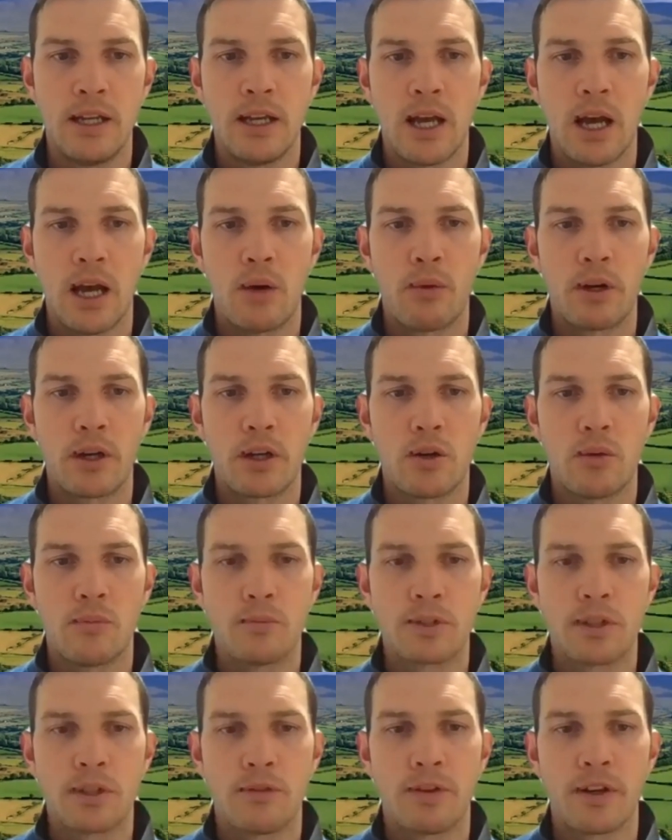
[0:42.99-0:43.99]
And when it comes
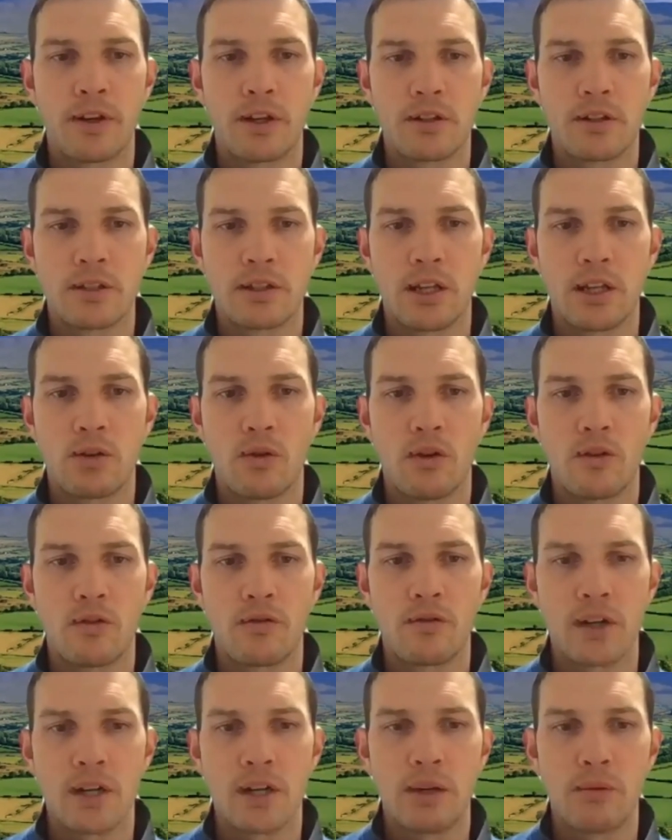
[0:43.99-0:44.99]
to figures, they don't
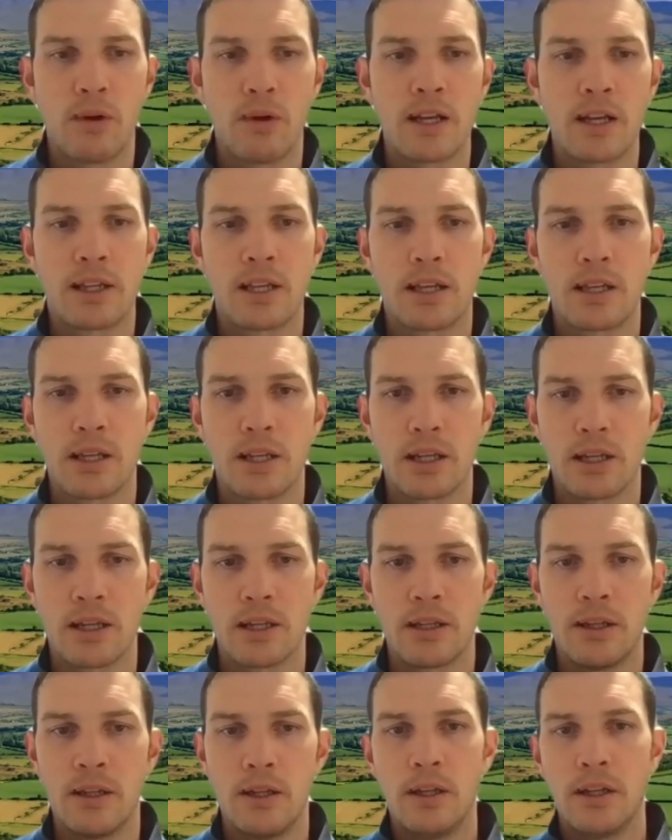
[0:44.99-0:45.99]
really want to
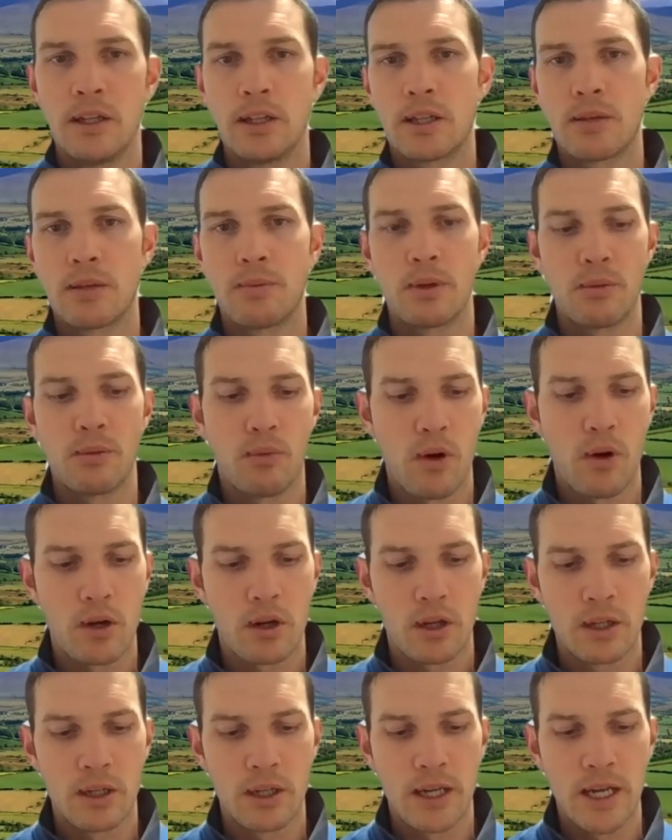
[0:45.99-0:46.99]
to be
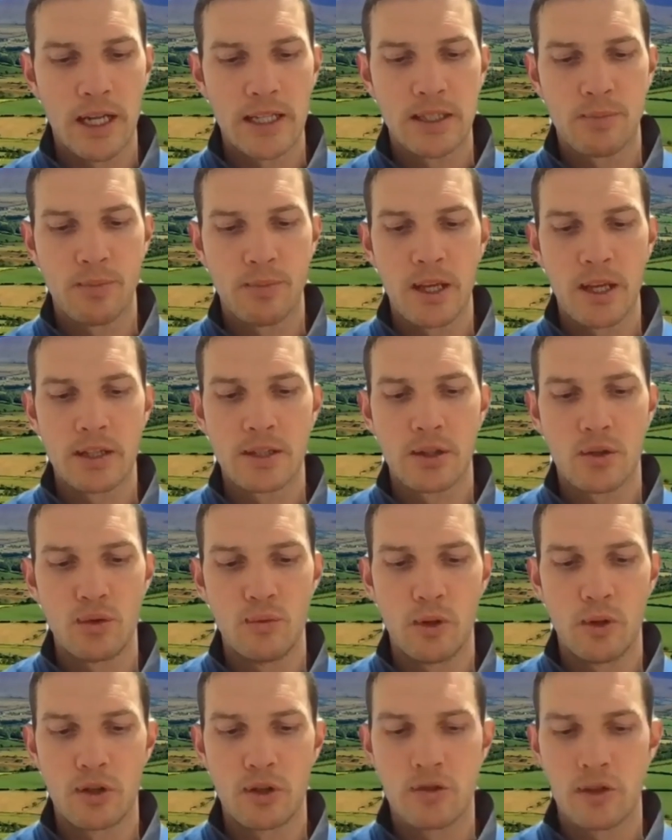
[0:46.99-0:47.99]
working in that space too
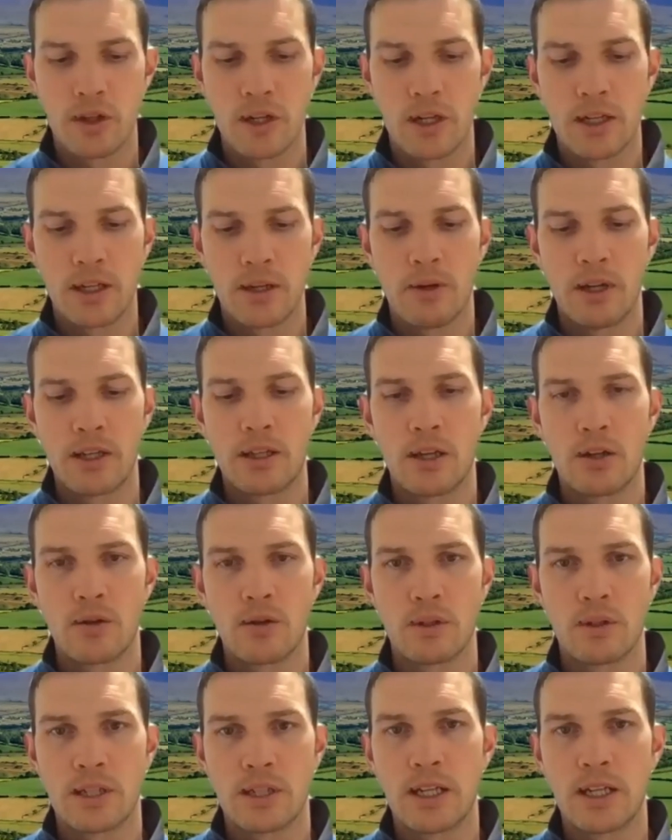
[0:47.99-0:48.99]
much. Really, they want to do
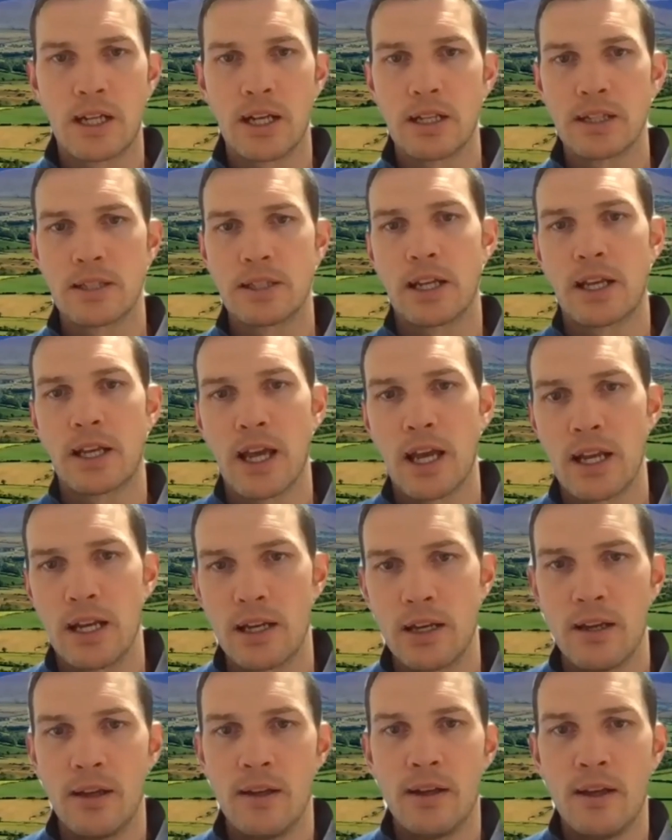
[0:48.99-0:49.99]
as little as they can
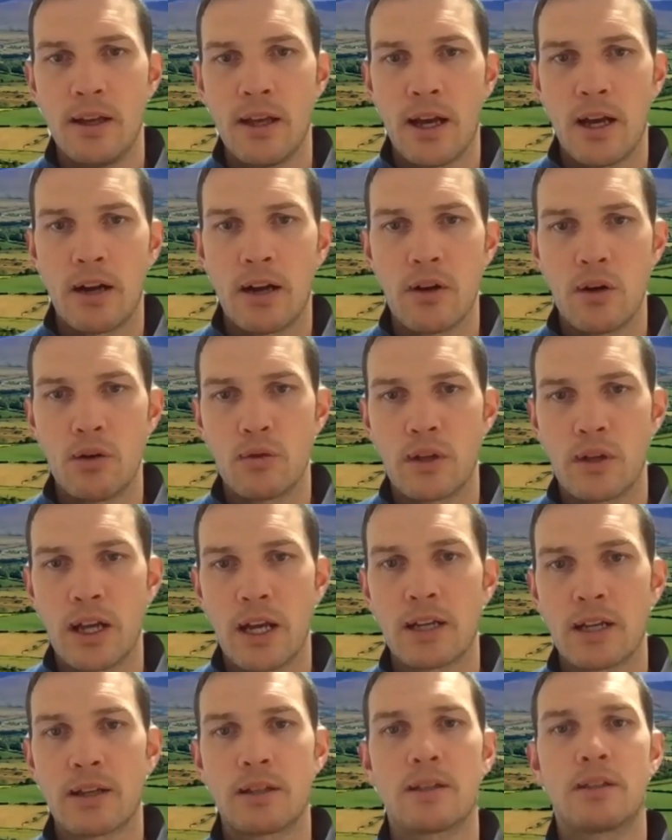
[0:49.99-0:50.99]
around
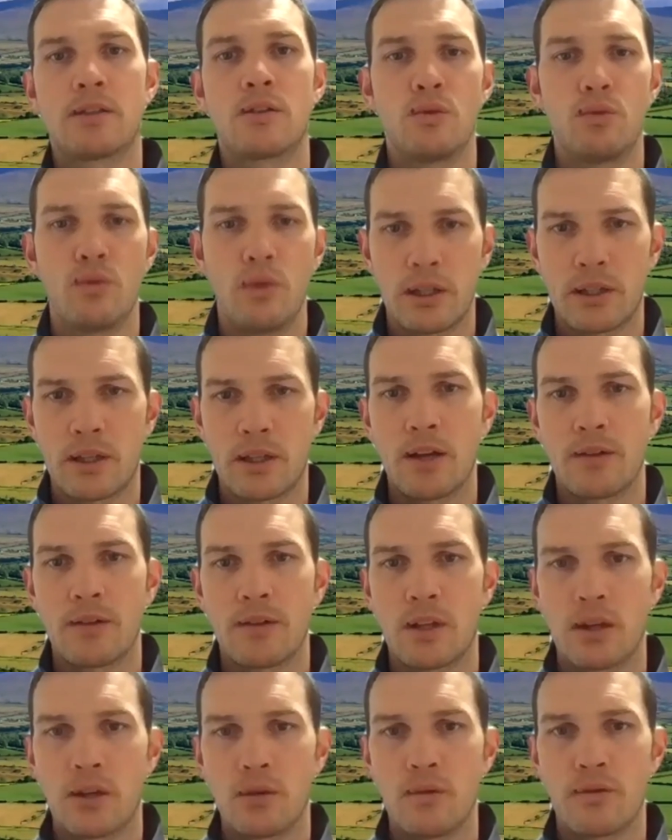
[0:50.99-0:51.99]
that, do what they have to
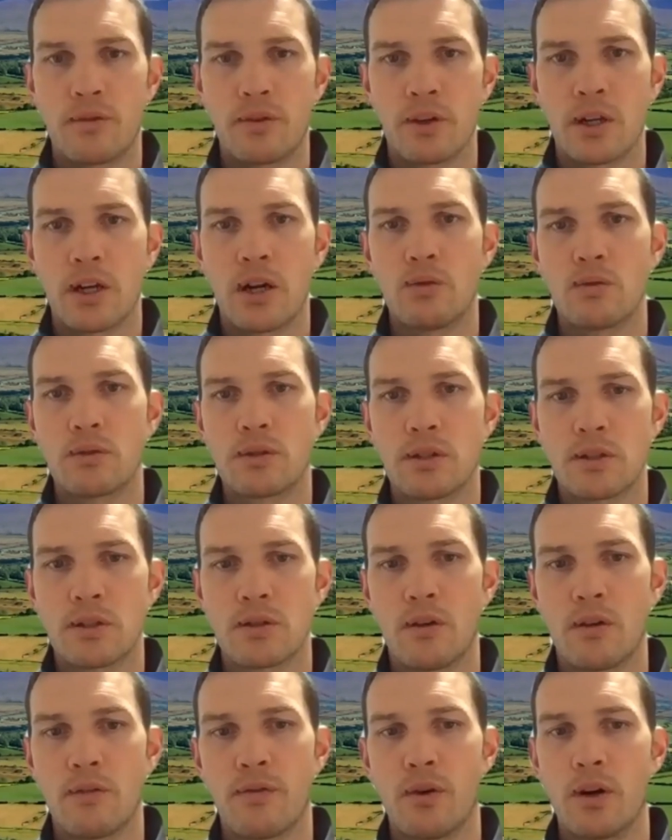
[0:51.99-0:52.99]
do for accounts and so
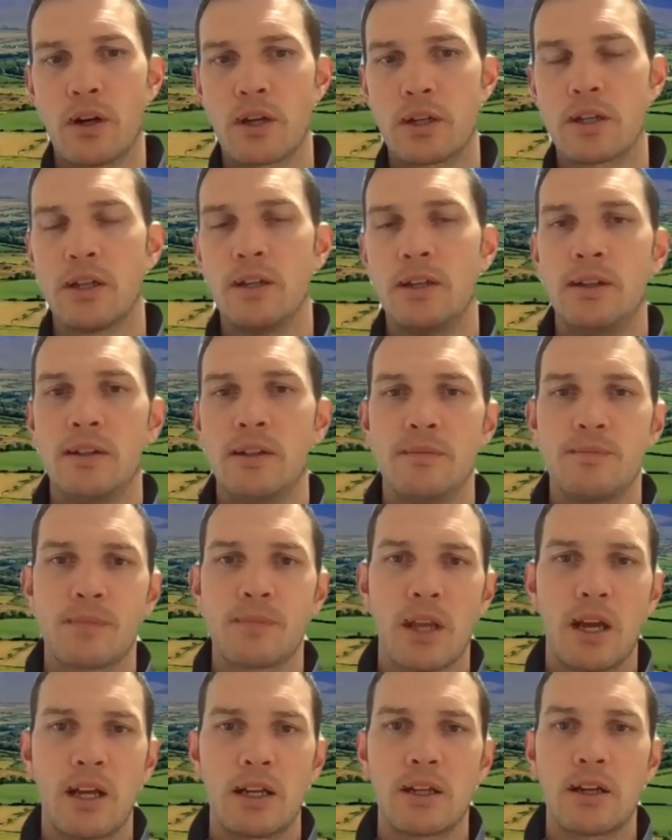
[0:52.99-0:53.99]
forth,
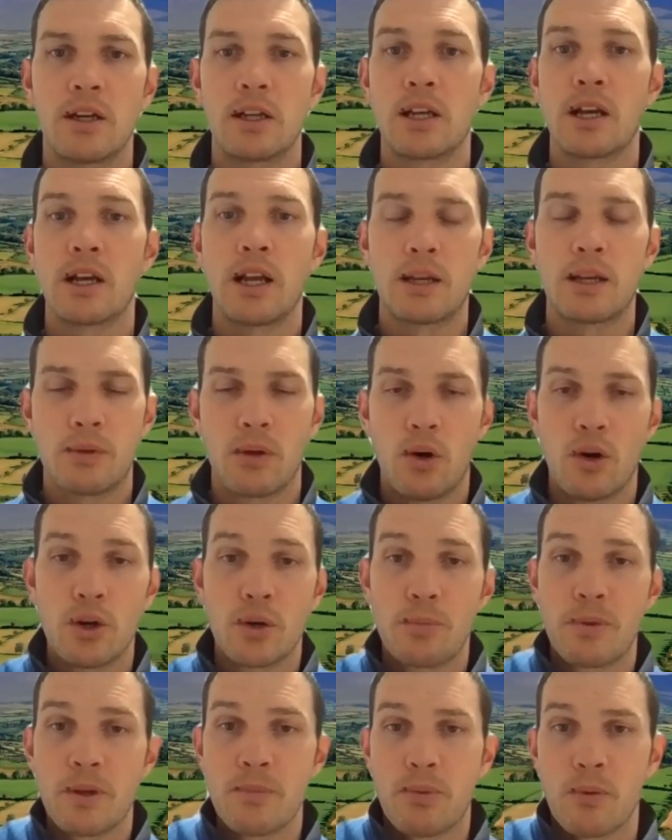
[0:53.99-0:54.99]
and kind of let other
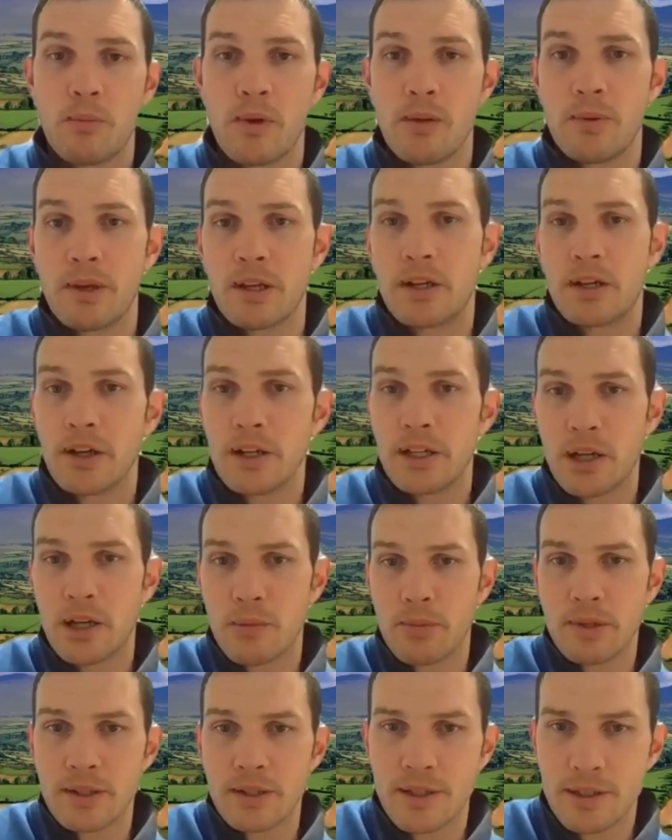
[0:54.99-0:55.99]
people maybe guide their
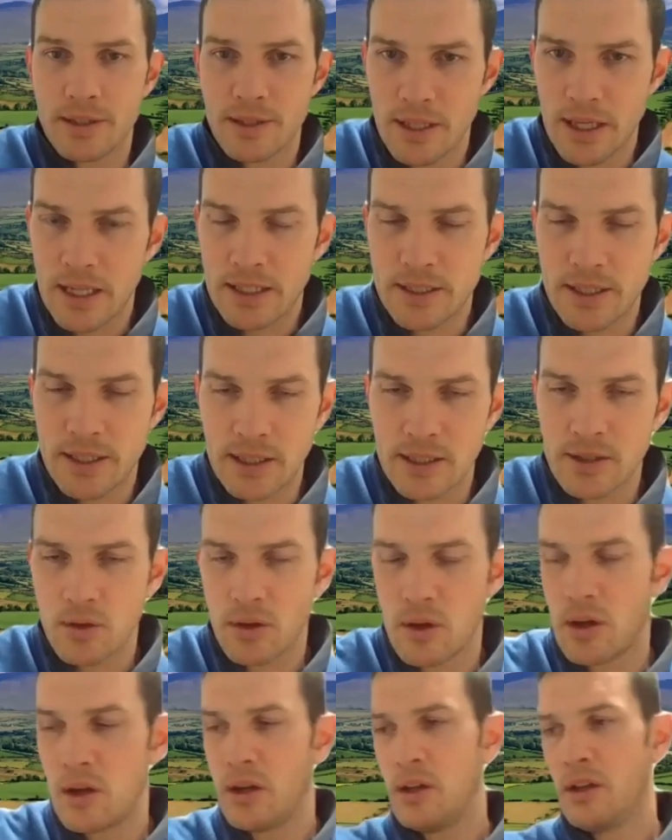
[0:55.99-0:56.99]
business in that sense.
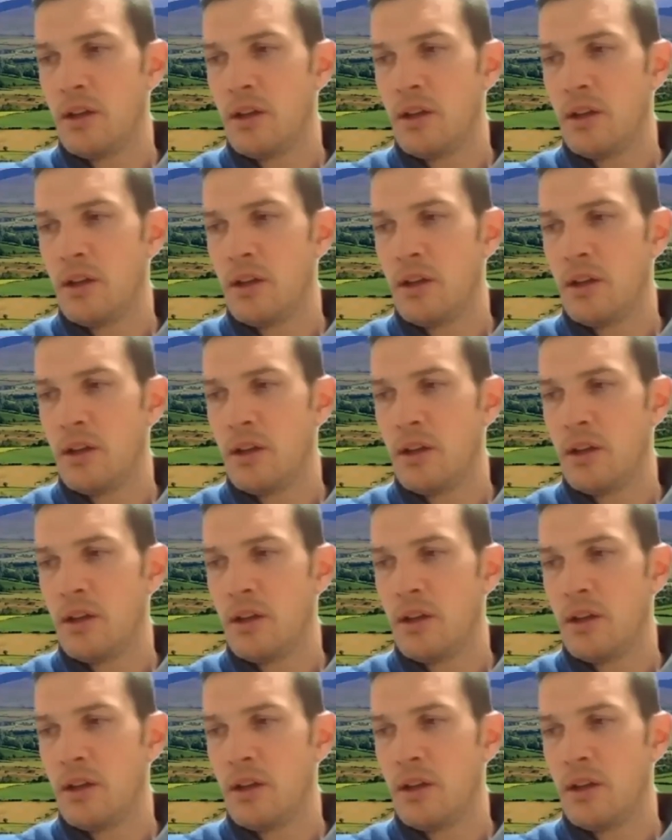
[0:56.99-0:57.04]
So.